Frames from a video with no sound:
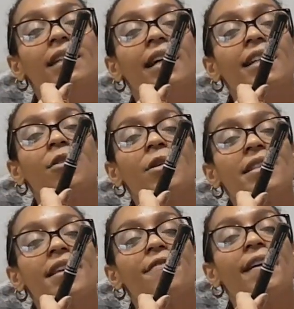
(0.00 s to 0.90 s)
I don't know why I
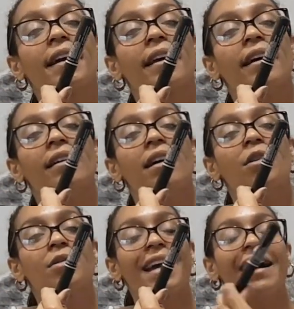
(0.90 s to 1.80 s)
say fat cat.
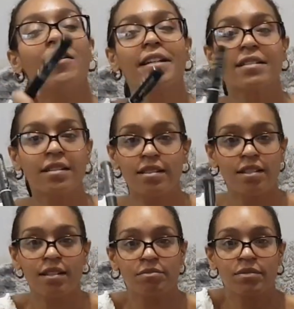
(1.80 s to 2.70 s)
Oh, cat eye. I
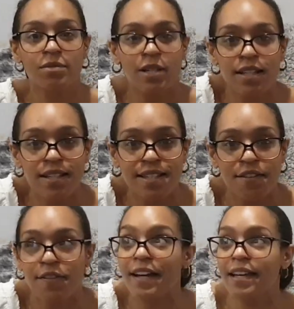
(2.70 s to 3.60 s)
don't. Uh, why did I
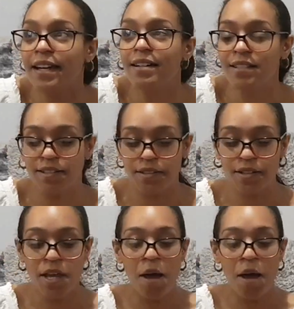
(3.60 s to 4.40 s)
say fat cat? I don't know.